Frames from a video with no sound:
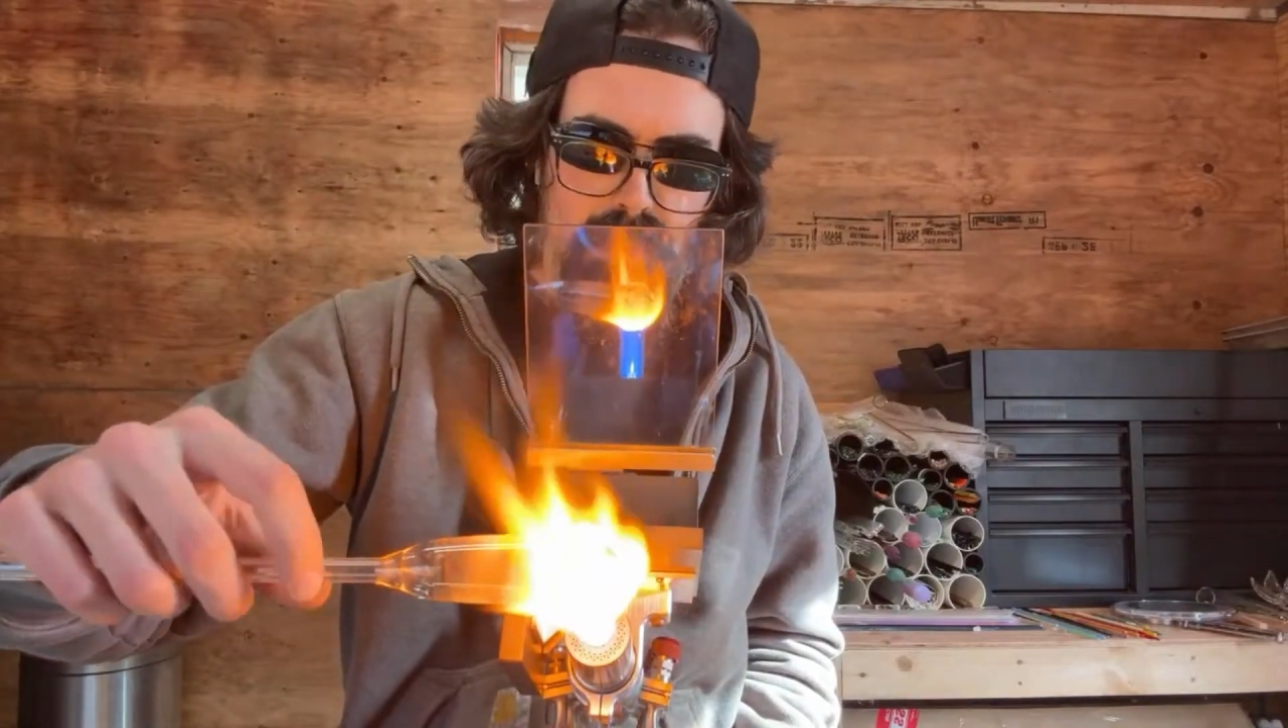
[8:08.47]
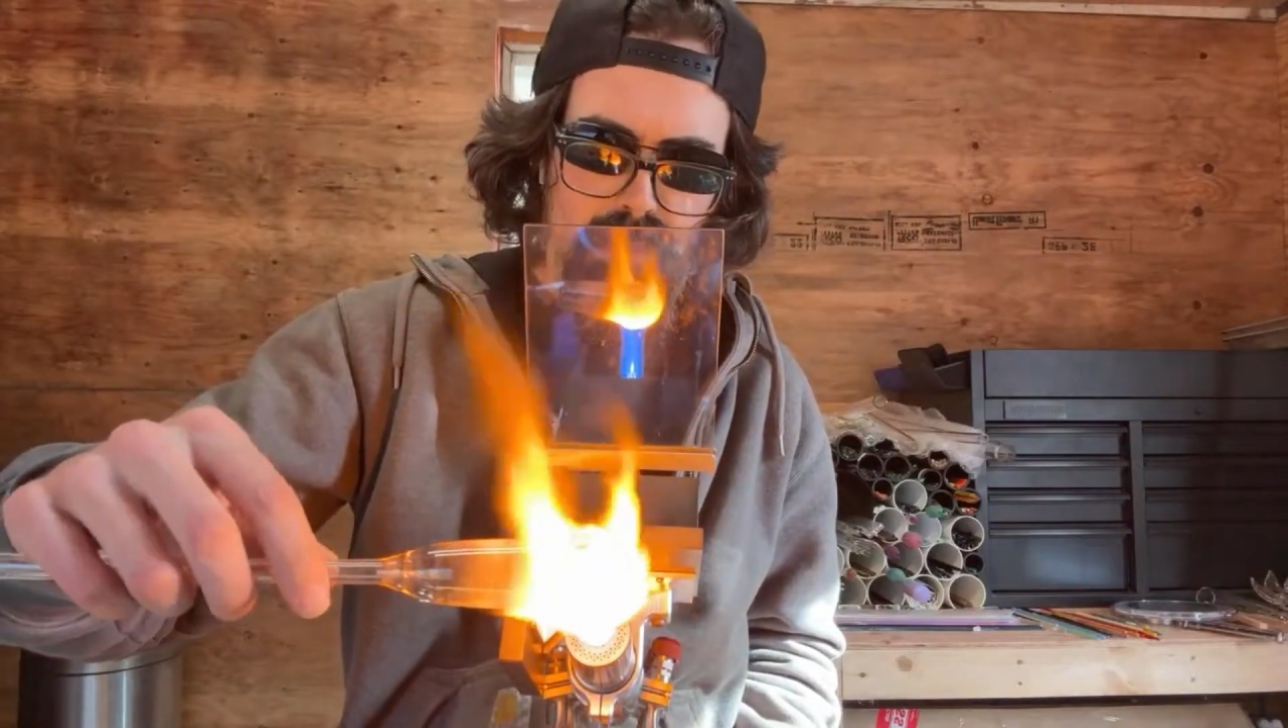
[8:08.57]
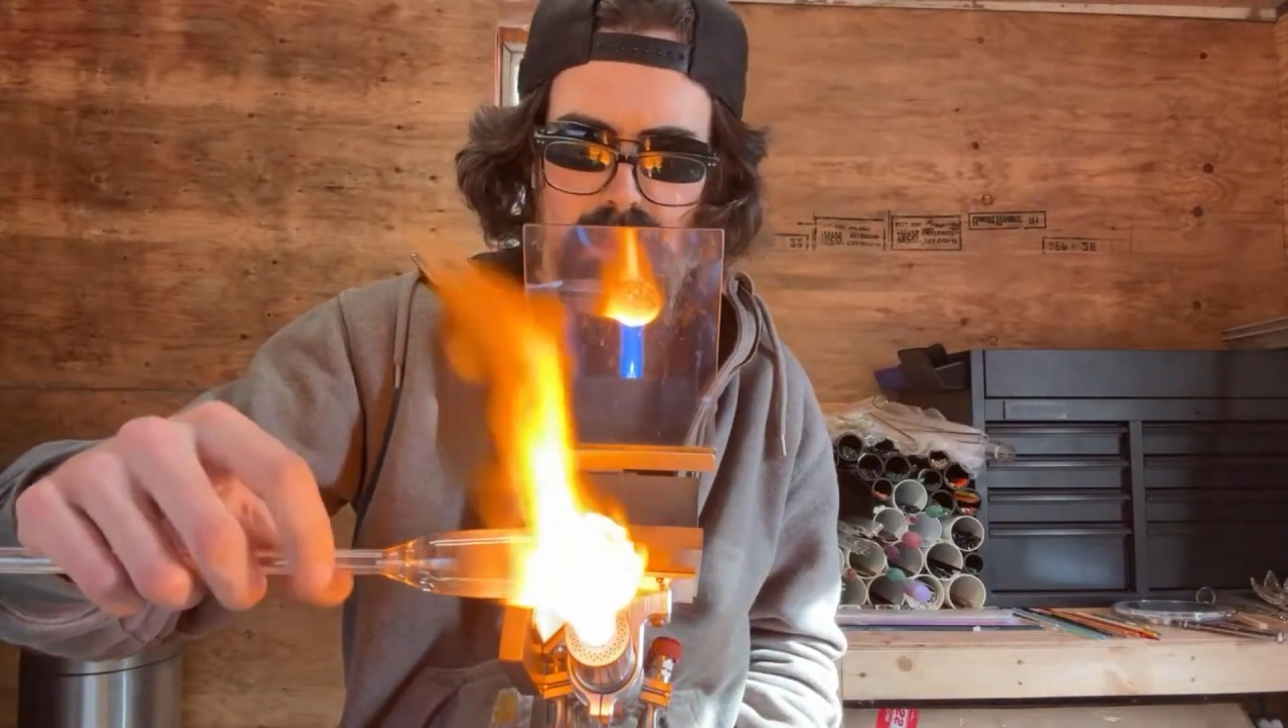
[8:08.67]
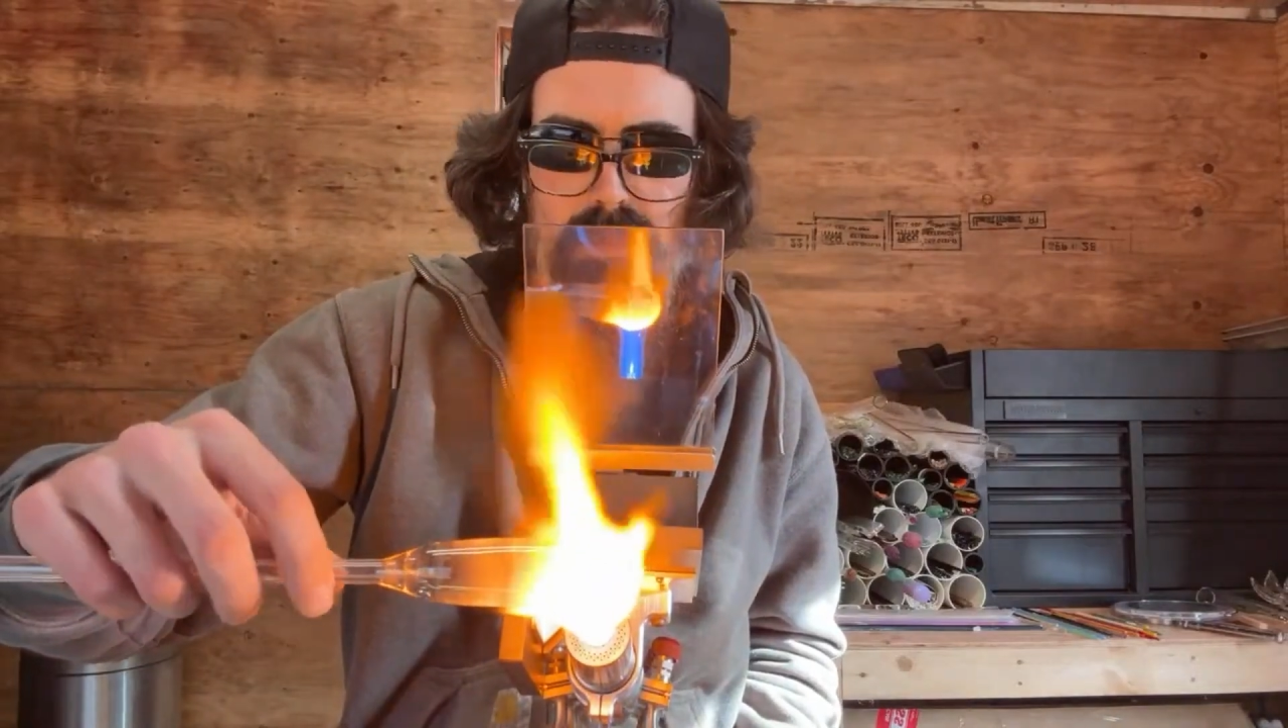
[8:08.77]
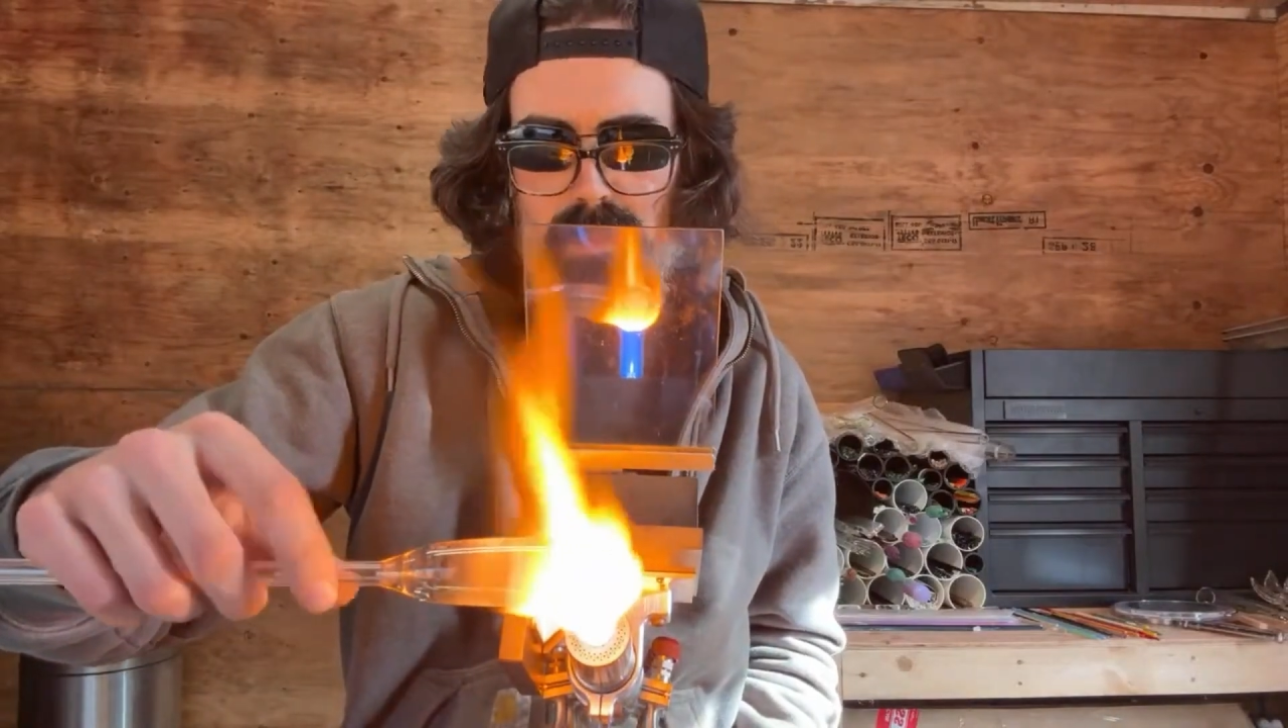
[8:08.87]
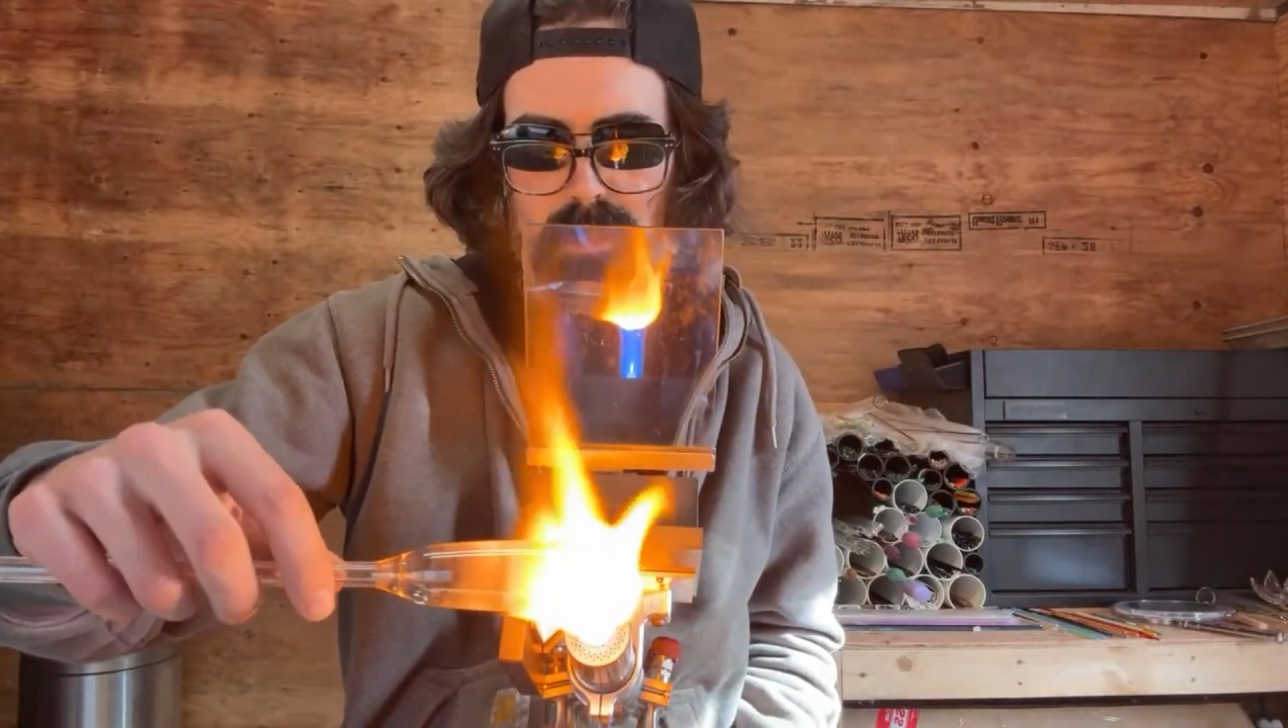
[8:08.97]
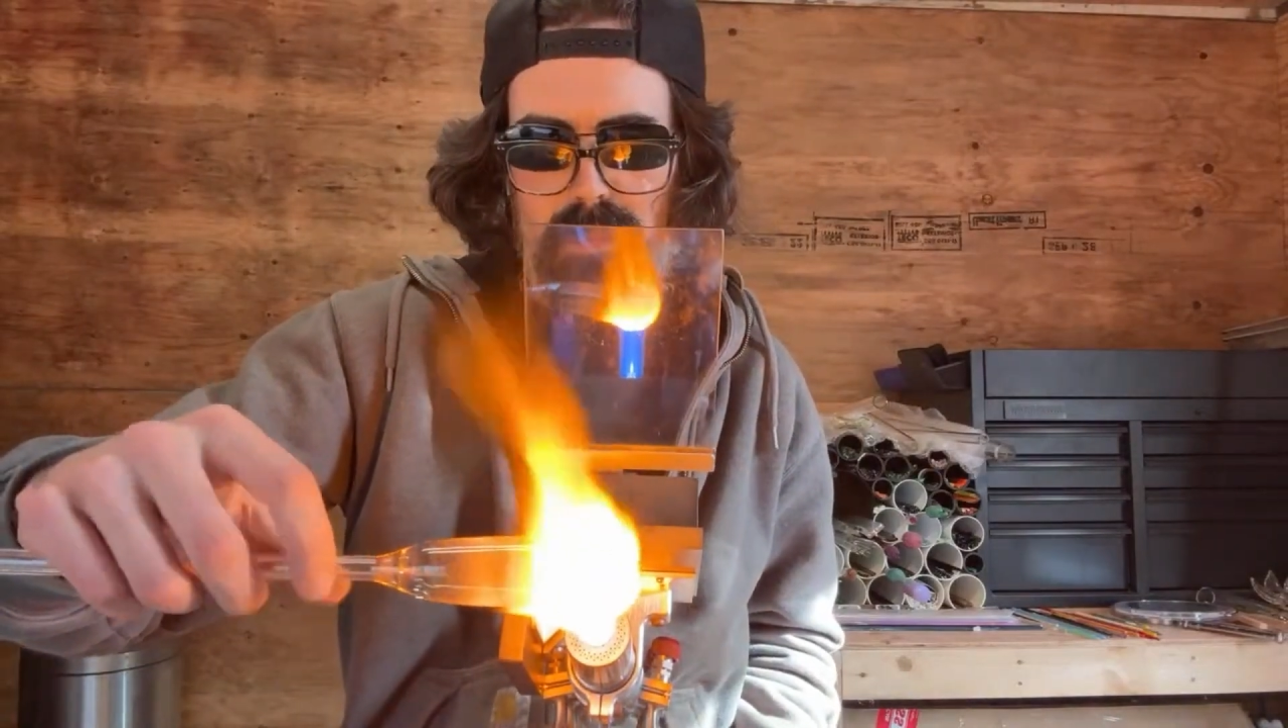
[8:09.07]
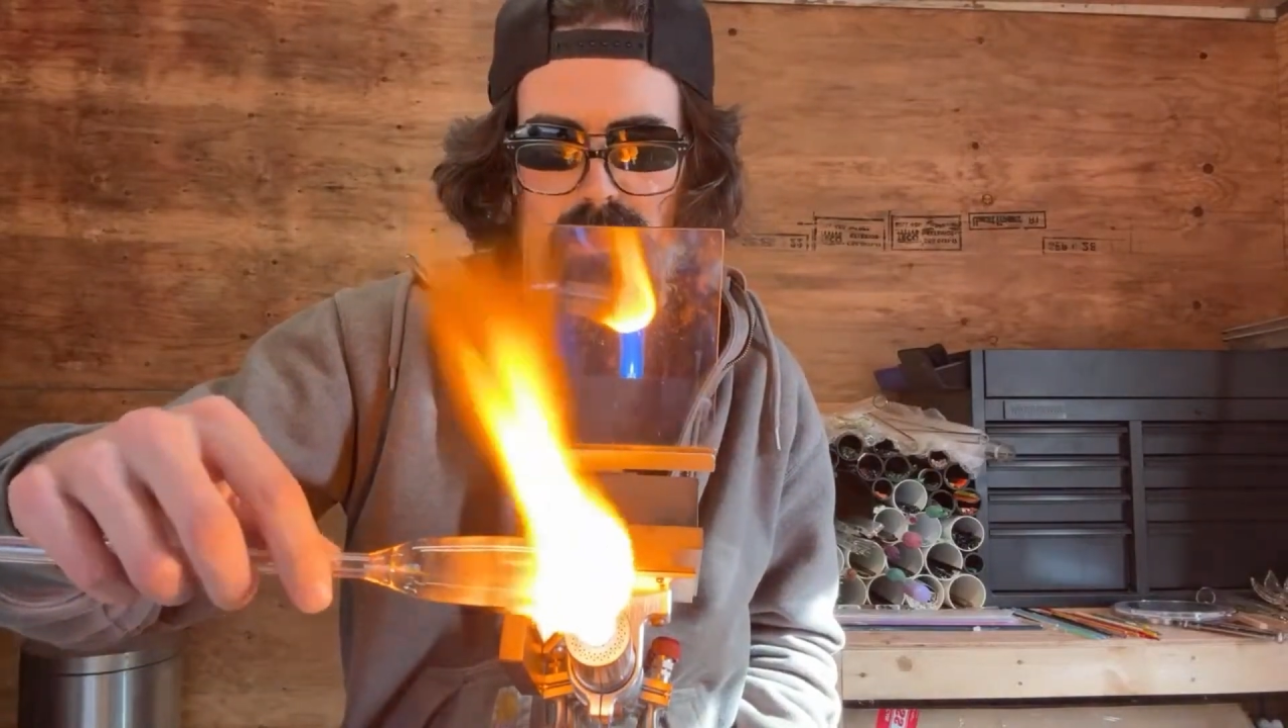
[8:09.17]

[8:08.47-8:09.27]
close them up,